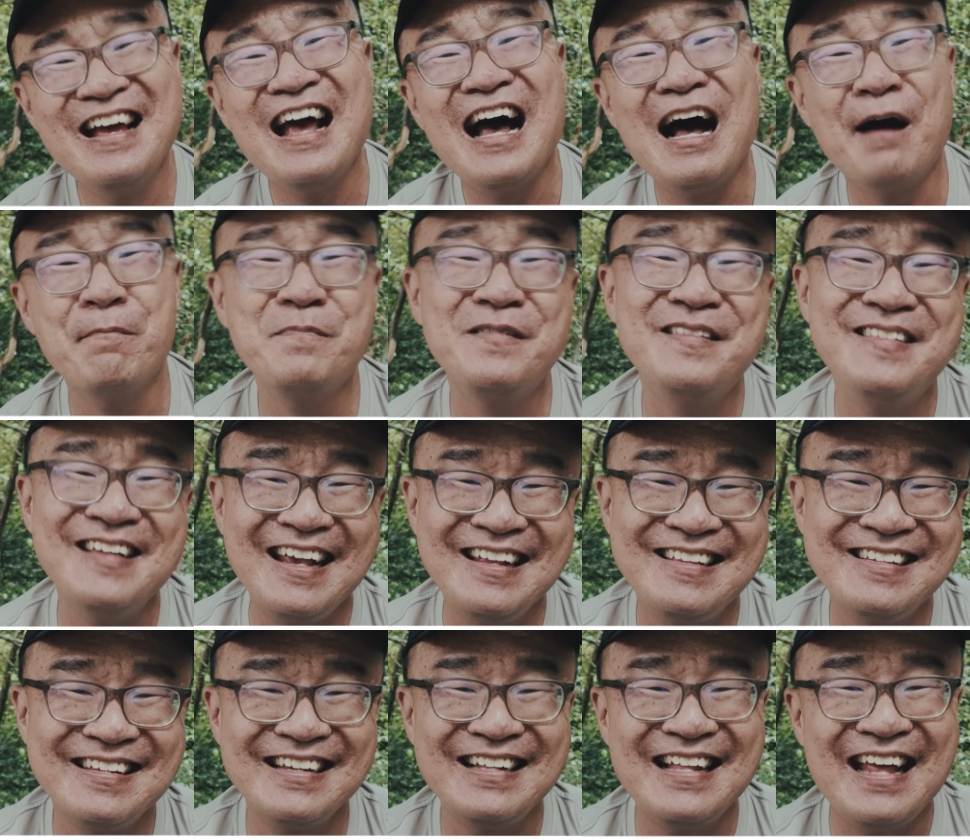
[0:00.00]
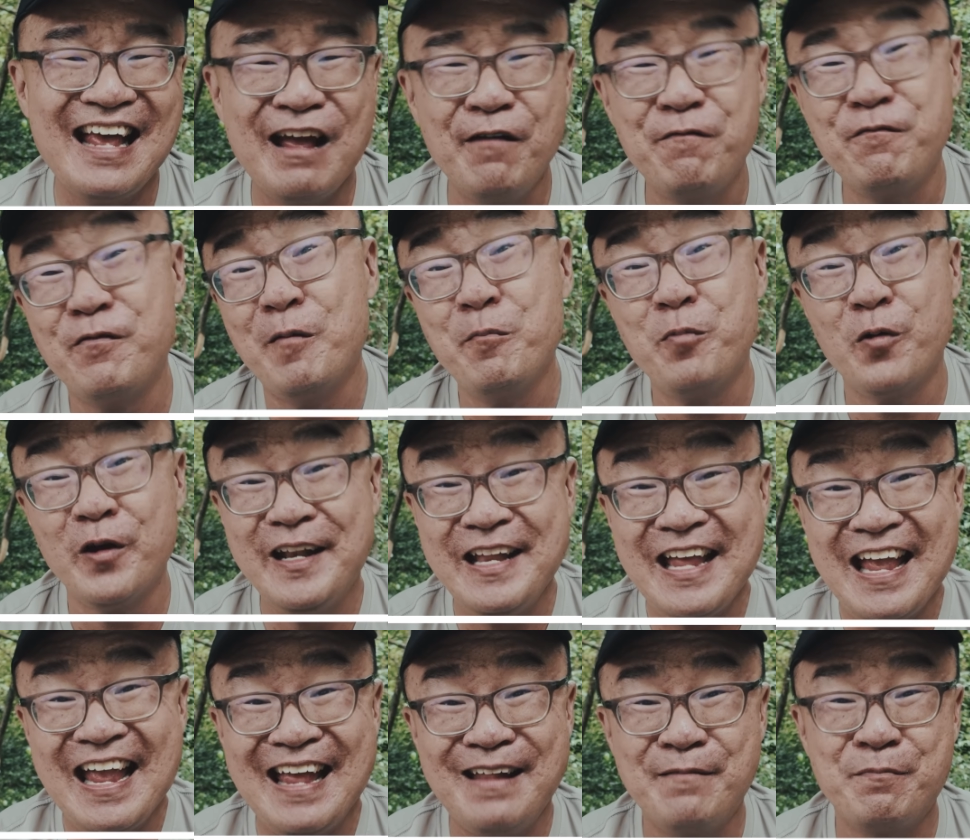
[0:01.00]
Updated
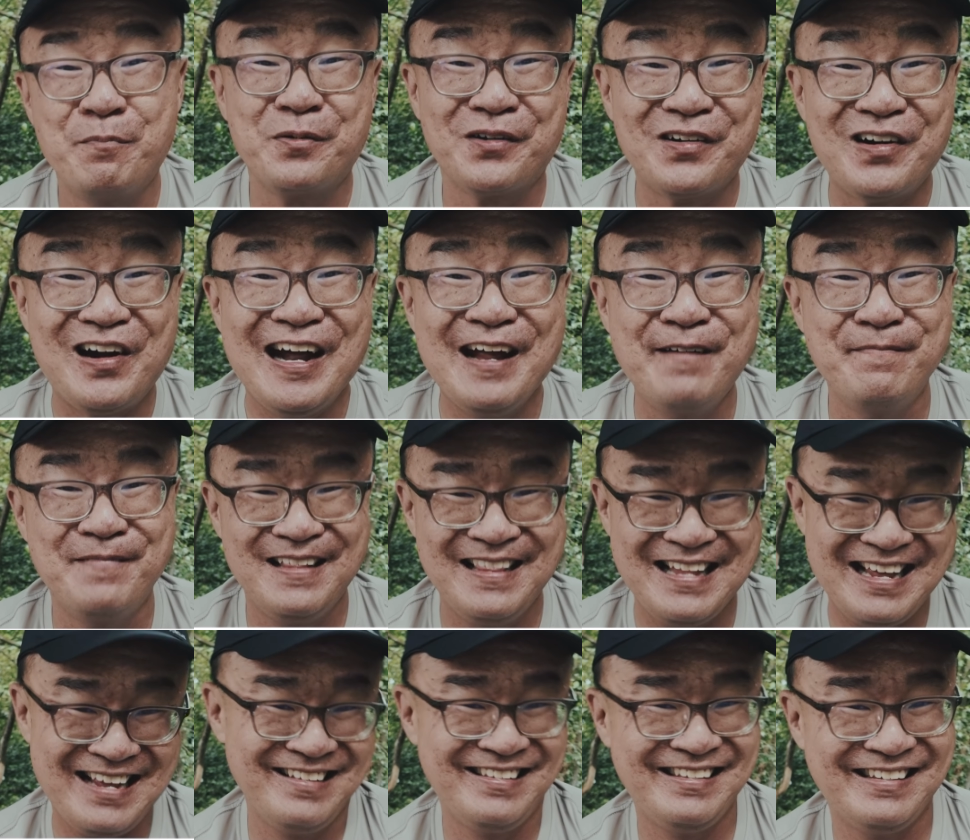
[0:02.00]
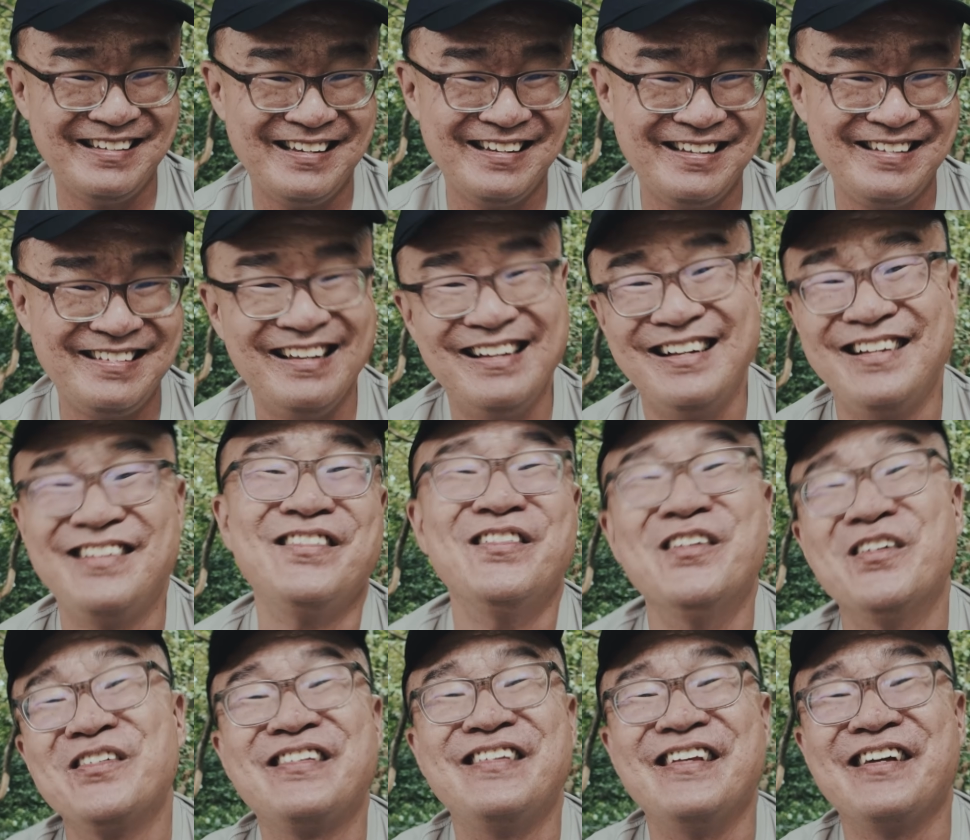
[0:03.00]
f1.8 Prime lenses. It is
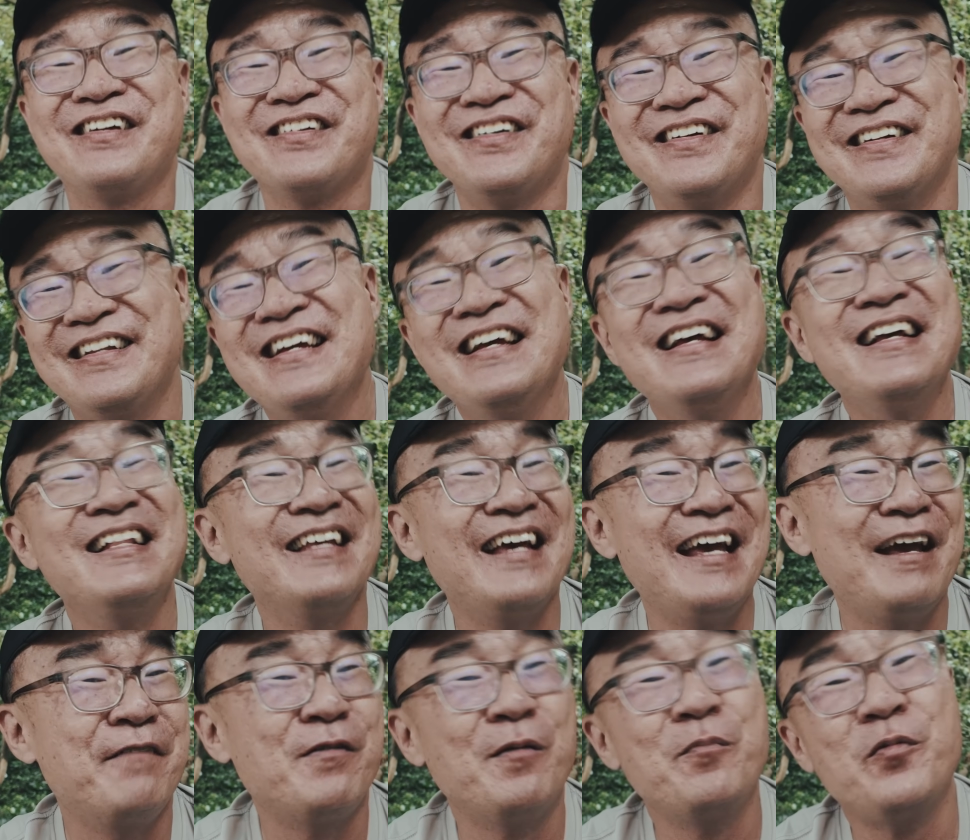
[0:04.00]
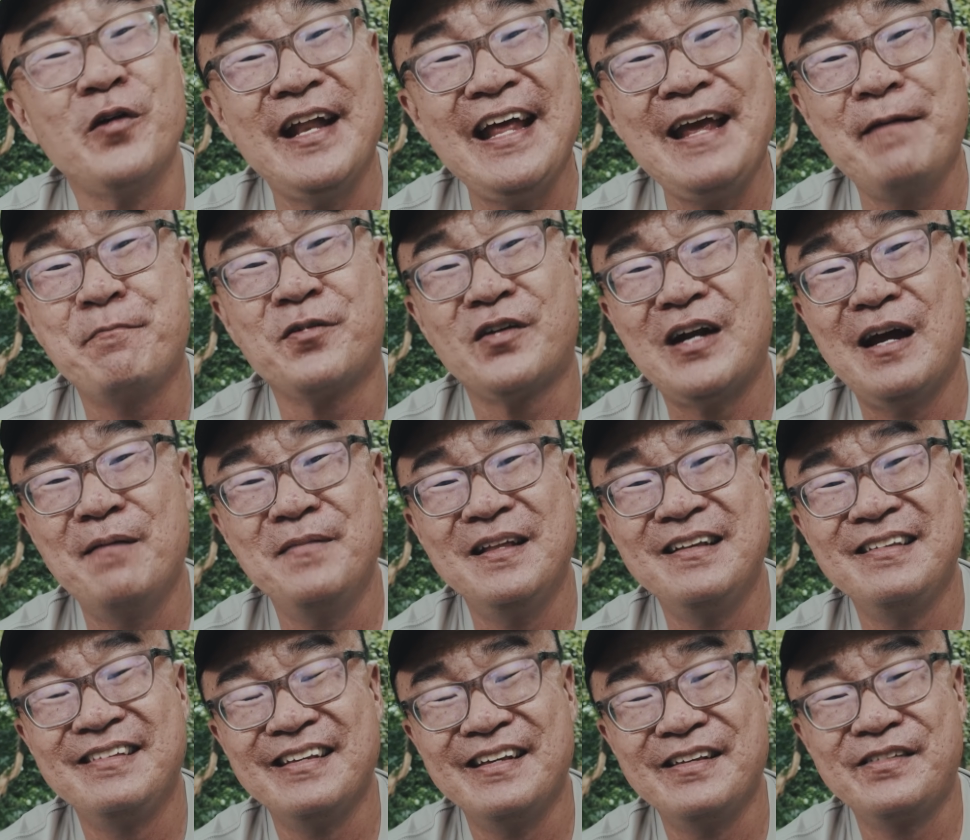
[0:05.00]
no secret the f1.8 Prime
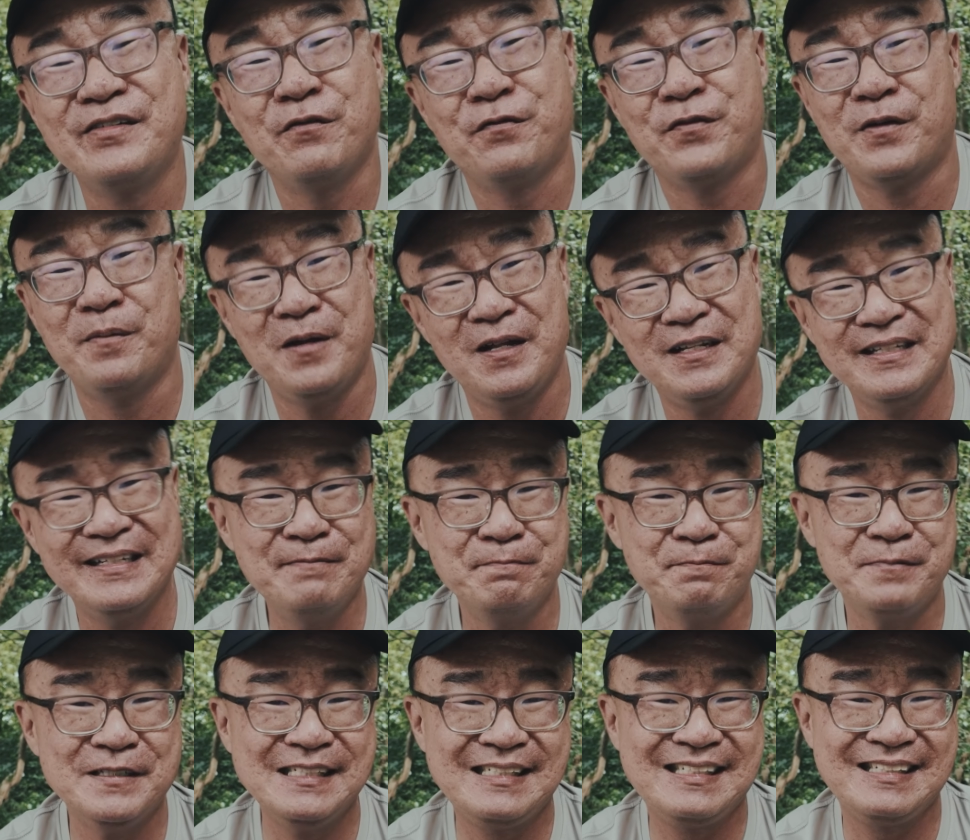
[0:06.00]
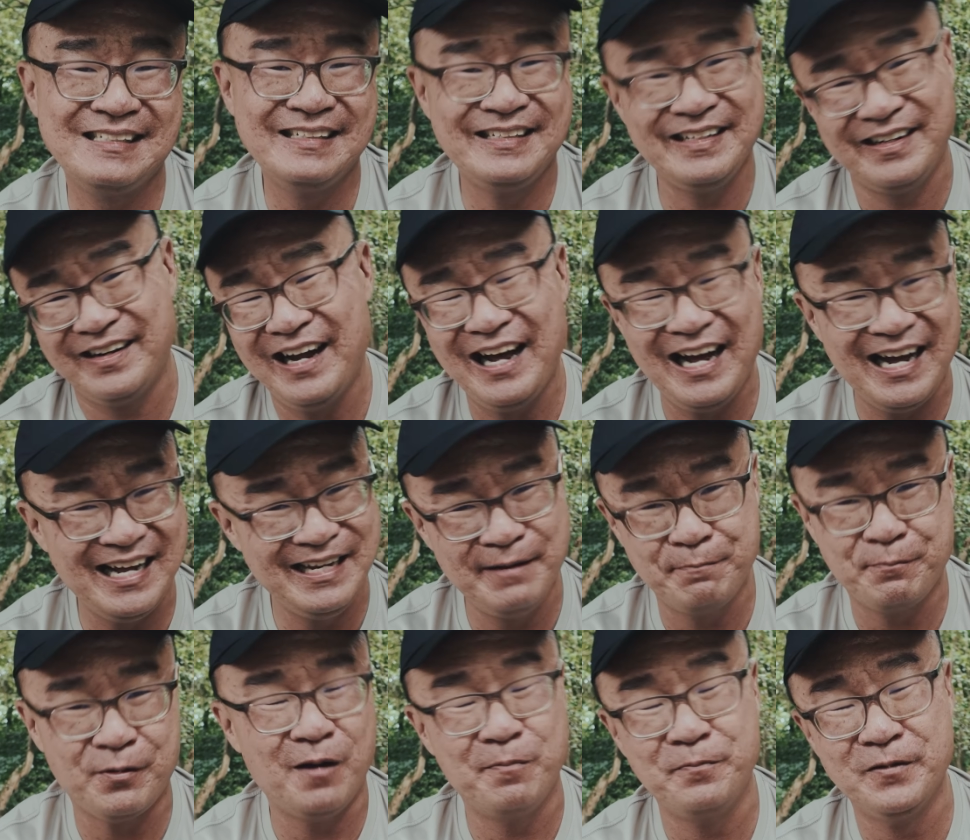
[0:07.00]
lenses from Olympus, they are highly
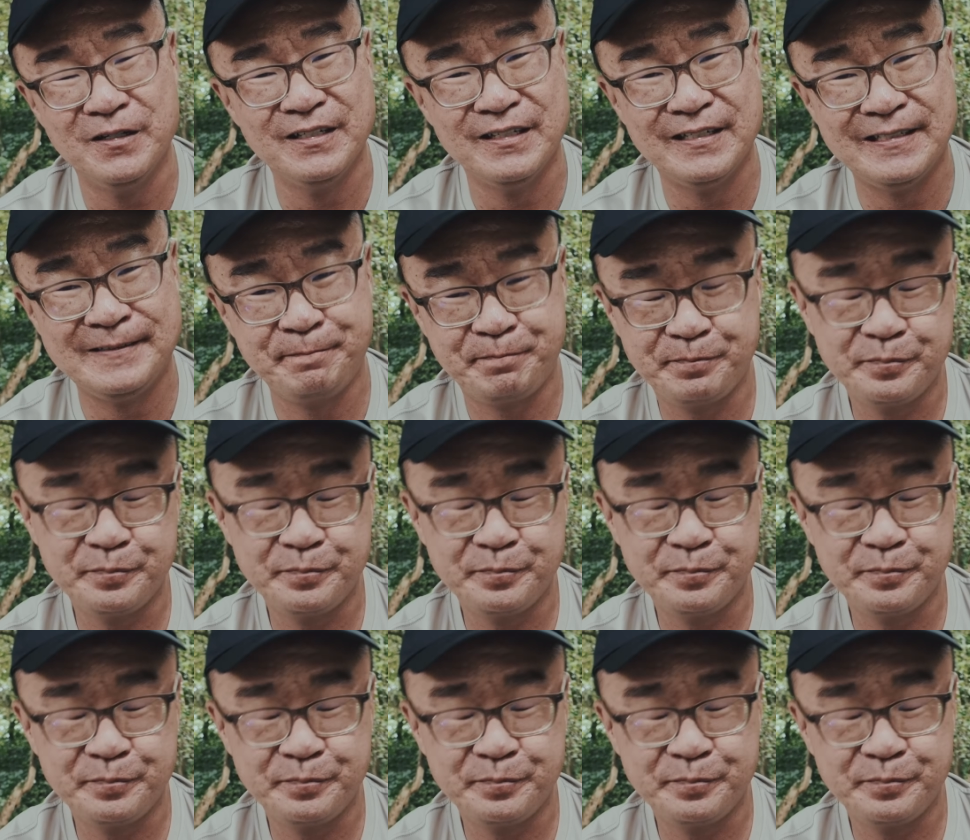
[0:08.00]
popular.